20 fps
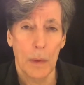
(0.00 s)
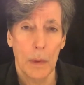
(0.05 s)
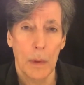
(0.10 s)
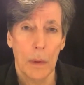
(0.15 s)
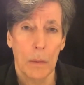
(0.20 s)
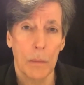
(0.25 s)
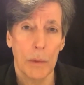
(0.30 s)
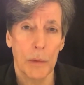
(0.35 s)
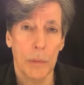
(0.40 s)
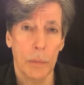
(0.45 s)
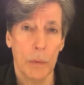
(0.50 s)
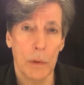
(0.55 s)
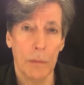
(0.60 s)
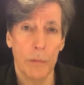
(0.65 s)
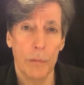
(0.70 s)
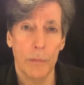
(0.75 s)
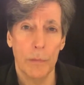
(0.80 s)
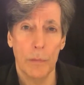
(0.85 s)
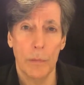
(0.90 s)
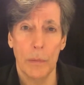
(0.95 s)
which would
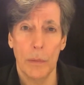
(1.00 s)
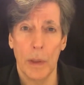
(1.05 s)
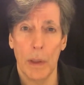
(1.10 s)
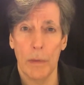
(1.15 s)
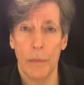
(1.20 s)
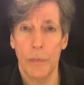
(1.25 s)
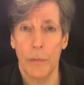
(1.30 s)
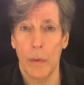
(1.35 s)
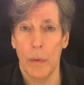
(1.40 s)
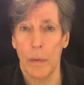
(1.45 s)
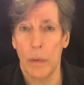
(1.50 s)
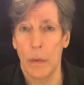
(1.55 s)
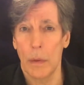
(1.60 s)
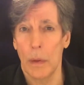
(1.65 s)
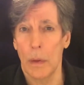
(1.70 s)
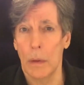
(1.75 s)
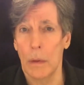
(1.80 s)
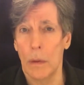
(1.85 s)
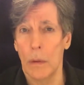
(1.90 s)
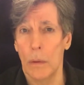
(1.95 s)
have left the
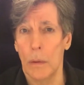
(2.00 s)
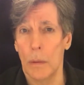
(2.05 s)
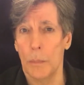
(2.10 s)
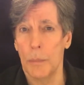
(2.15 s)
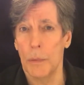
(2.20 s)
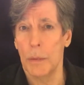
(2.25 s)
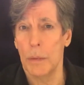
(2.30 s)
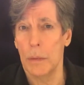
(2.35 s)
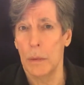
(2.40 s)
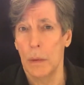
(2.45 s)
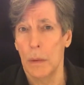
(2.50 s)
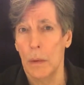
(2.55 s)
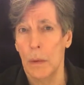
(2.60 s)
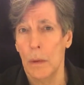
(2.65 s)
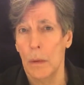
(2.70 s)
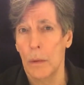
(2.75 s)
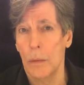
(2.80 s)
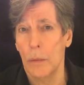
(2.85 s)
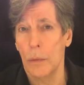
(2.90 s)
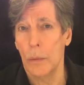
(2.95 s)
little corpse
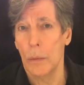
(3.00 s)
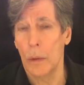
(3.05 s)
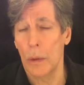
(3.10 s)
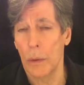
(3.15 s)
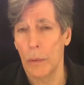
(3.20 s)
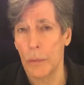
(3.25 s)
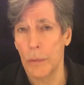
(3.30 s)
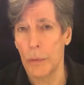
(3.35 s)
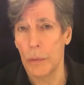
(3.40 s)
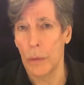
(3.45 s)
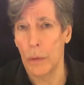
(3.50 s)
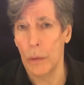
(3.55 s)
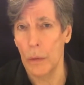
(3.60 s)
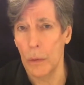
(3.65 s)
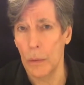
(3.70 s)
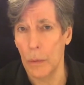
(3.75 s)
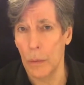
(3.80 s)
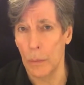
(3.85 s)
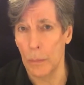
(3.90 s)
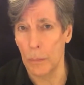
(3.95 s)
too close to
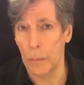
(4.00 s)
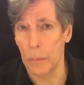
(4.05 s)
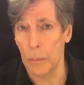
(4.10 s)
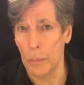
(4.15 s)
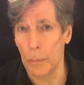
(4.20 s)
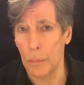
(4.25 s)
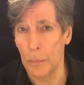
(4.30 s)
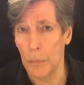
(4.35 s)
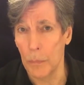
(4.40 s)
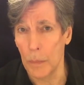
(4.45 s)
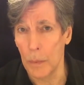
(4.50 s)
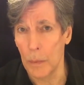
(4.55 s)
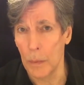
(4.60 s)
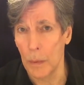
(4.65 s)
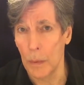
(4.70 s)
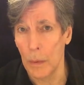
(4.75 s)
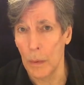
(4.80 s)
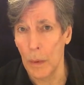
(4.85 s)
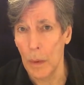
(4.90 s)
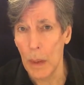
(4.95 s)
home.
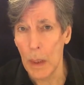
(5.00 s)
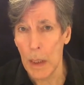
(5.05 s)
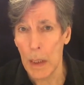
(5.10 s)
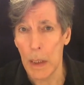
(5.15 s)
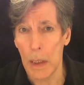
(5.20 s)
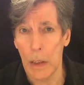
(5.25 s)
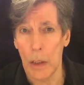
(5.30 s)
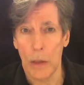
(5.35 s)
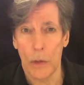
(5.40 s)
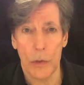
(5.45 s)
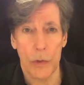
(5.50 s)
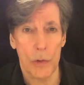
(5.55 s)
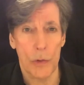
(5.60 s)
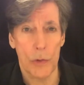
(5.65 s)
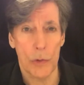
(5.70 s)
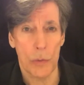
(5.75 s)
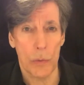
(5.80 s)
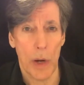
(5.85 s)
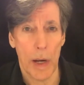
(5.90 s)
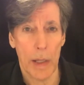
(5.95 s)
He
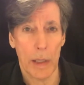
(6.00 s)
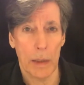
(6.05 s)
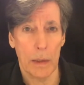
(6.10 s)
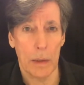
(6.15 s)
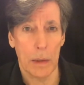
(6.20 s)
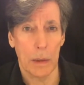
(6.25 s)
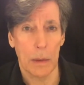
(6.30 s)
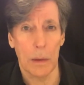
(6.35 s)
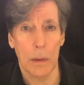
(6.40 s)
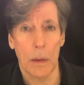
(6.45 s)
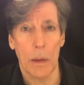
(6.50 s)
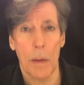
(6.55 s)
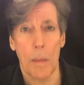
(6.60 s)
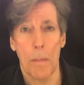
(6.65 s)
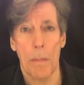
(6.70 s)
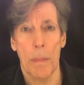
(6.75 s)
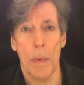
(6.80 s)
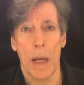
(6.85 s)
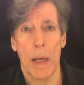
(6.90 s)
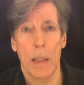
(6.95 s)
dragged it
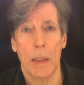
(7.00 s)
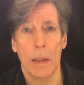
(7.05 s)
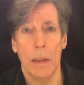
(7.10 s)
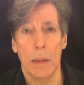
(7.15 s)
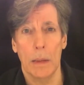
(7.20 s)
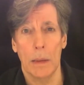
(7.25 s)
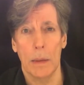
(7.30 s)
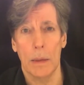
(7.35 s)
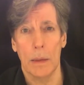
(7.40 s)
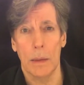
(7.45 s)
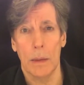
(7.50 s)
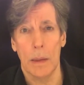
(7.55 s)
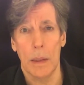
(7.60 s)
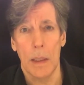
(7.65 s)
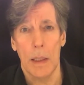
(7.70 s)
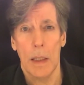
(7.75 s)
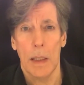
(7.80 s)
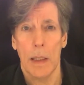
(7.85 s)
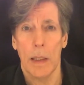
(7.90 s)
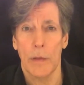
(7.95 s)
back in
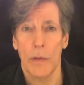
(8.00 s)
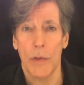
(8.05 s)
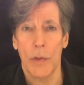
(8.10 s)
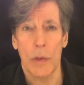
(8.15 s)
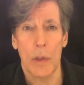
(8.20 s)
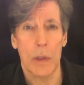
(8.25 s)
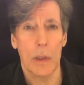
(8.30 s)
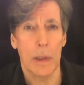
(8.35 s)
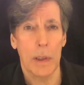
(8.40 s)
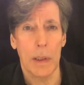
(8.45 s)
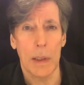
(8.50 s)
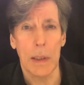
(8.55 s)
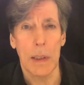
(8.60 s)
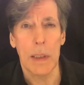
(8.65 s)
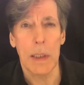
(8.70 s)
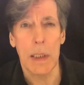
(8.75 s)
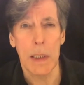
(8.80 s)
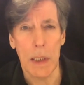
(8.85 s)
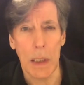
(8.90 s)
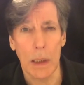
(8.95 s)
and started
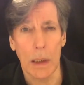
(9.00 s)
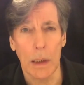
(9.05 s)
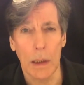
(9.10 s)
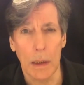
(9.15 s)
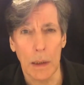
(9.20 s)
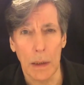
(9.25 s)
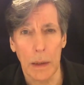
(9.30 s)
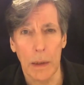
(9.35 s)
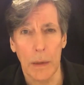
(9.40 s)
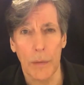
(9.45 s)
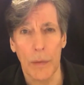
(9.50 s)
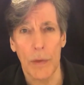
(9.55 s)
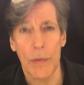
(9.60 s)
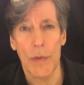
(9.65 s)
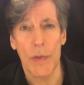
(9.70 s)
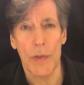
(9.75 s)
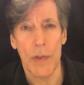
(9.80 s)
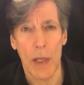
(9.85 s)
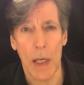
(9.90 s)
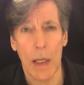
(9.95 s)
digging in the
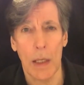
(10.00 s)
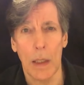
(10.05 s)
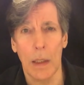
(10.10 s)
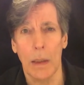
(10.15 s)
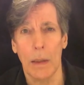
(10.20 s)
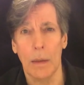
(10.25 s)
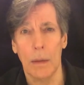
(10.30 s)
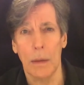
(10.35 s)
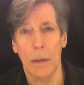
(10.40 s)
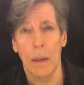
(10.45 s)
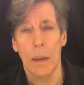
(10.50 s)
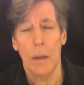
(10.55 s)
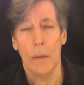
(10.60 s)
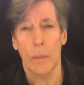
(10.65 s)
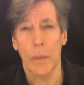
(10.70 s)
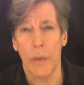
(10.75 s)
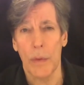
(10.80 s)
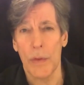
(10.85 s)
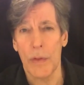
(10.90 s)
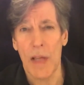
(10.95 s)
sand
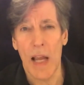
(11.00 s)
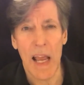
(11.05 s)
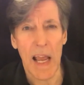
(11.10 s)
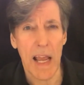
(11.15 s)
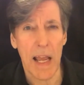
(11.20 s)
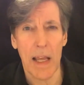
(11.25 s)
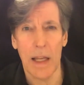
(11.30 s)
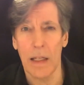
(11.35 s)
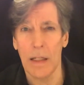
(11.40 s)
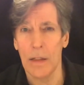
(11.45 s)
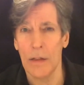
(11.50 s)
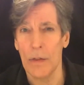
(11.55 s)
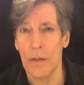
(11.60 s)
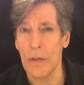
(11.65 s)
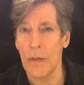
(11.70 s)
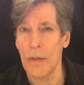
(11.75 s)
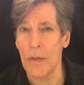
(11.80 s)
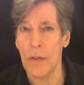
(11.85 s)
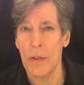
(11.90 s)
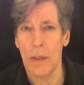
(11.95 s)
with his
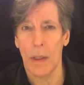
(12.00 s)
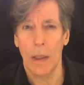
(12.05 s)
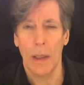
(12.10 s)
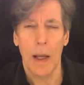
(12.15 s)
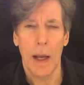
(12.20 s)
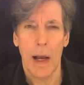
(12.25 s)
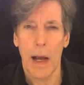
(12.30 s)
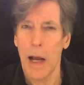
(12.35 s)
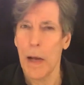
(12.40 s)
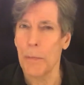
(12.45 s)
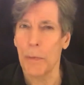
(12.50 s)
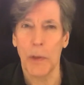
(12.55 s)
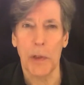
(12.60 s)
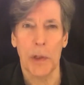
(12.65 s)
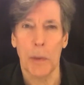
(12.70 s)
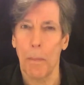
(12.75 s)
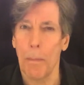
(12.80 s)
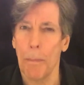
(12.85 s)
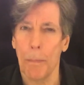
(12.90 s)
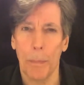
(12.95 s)
hands. I'm going
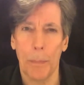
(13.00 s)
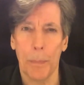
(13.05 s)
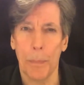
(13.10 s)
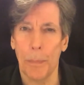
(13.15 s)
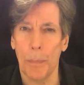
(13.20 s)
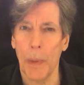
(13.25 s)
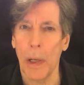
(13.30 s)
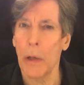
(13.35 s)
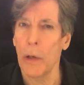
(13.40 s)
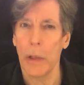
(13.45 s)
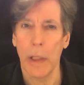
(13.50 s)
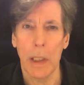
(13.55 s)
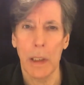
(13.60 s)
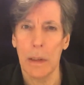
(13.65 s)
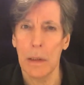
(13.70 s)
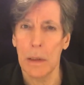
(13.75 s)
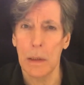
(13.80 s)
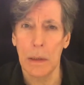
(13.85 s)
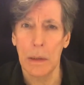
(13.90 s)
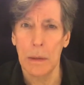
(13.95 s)
to bury
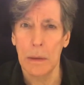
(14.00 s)
it.